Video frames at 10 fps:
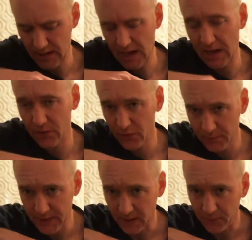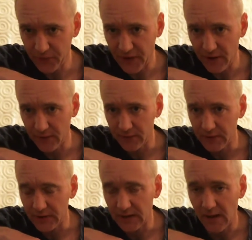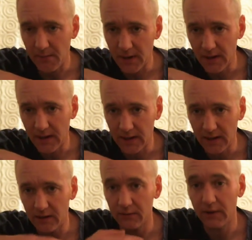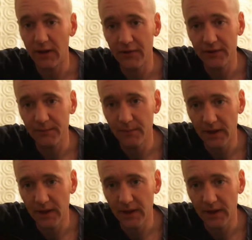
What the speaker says: how the pickups sound, Yamaha, or how the